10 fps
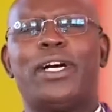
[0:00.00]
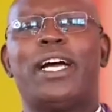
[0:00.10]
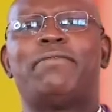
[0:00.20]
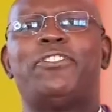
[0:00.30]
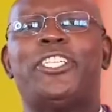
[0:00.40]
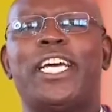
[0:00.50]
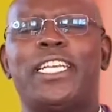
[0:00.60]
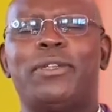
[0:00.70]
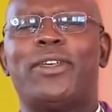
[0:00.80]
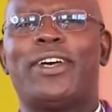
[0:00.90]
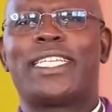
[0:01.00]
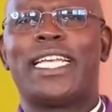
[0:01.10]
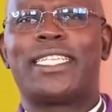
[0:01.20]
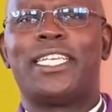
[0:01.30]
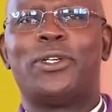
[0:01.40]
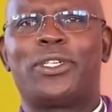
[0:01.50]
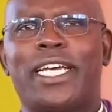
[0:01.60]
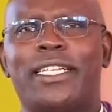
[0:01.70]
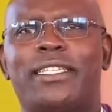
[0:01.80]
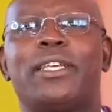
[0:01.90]
have journeyed with our sons and
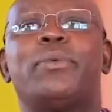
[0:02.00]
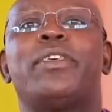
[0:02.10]
daughters,